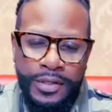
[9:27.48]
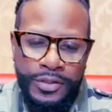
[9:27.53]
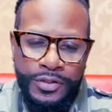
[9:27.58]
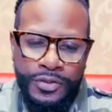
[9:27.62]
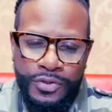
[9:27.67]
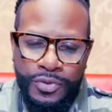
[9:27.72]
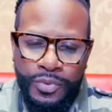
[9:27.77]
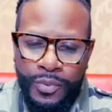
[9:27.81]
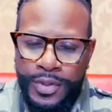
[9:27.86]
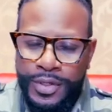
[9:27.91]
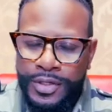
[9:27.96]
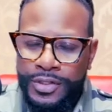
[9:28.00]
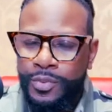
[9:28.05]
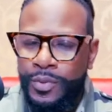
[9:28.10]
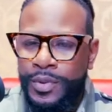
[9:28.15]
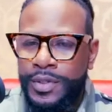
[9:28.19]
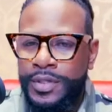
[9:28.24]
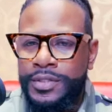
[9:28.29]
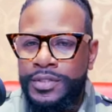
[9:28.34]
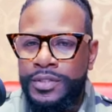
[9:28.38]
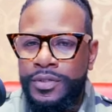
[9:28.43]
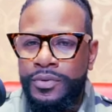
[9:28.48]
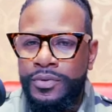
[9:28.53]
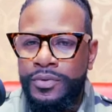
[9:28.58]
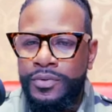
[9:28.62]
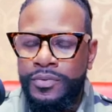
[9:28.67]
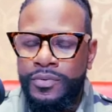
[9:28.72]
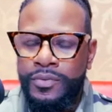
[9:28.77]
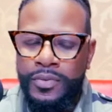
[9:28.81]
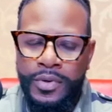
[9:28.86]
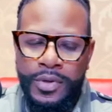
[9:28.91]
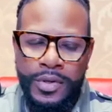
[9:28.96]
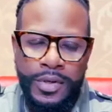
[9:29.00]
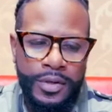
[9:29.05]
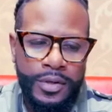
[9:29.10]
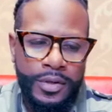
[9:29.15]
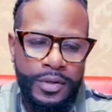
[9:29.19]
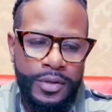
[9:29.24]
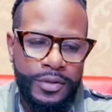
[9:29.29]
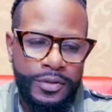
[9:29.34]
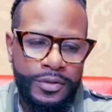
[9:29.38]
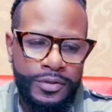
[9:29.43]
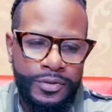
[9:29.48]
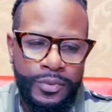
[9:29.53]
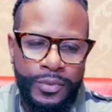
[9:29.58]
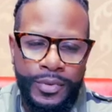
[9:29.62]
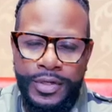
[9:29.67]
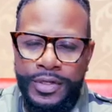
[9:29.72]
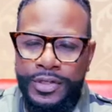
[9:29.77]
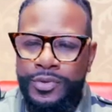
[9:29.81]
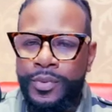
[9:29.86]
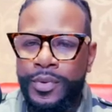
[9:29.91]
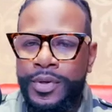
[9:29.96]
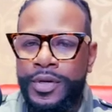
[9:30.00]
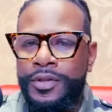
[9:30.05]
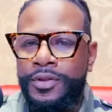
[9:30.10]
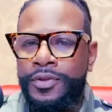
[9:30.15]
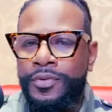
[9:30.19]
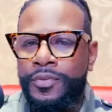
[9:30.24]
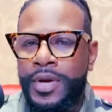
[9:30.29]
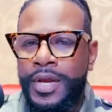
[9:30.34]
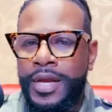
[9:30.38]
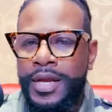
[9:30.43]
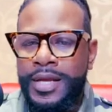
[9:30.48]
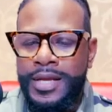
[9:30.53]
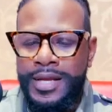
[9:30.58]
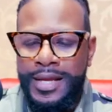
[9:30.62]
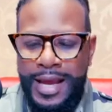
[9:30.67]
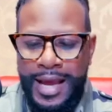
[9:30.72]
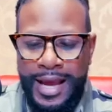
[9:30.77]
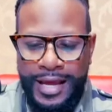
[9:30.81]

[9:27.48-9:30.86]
2022, 2023,